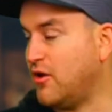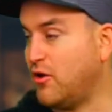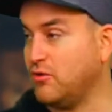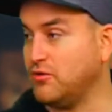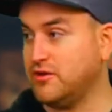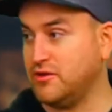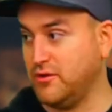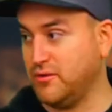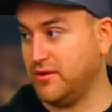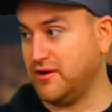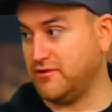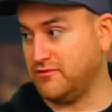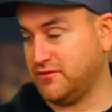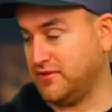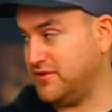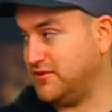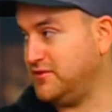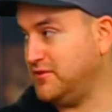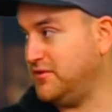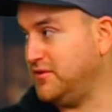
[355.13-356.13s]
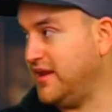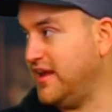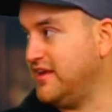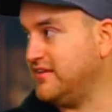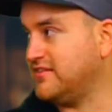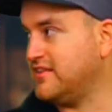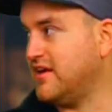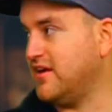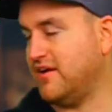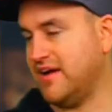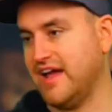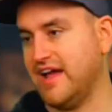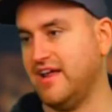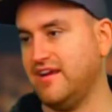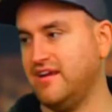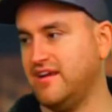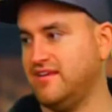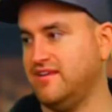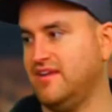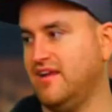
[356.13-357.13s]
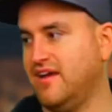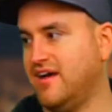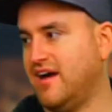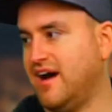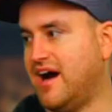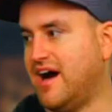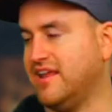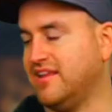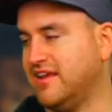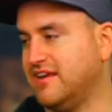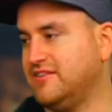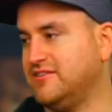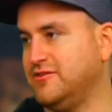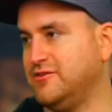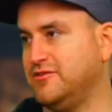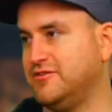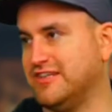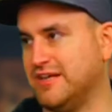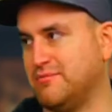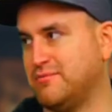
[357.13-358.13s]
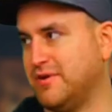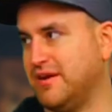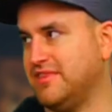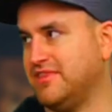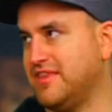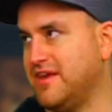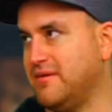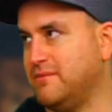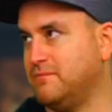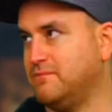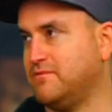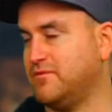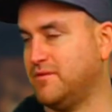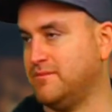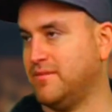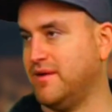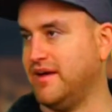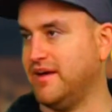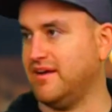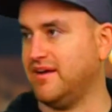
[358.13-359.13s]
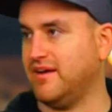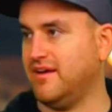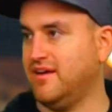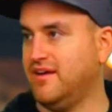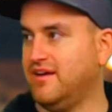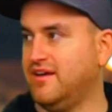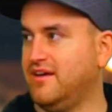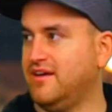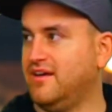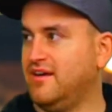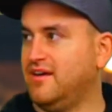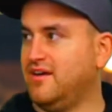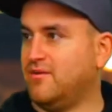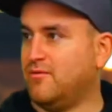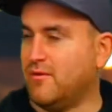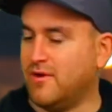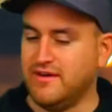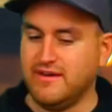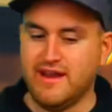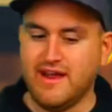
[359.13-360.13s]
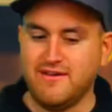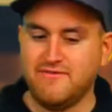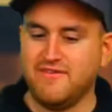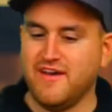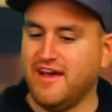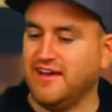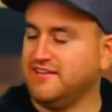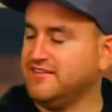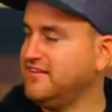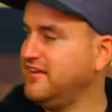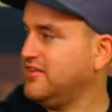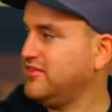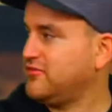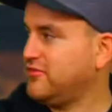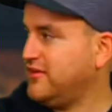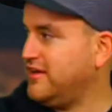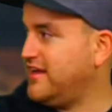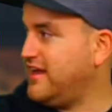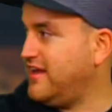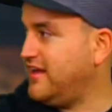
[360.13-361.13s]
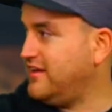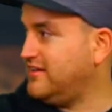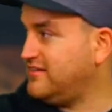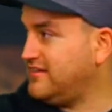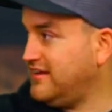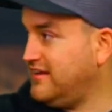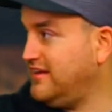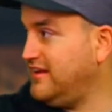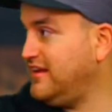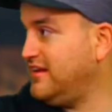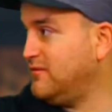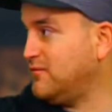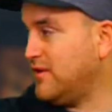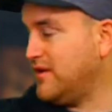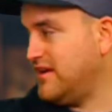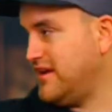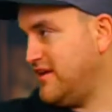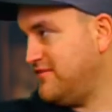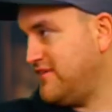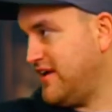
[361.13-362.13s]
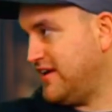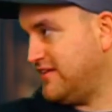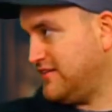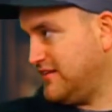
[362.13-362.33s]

And then only doing it for the 2 days though, and I like to separate them from like 1 day fasting, 3 days eating, 1 day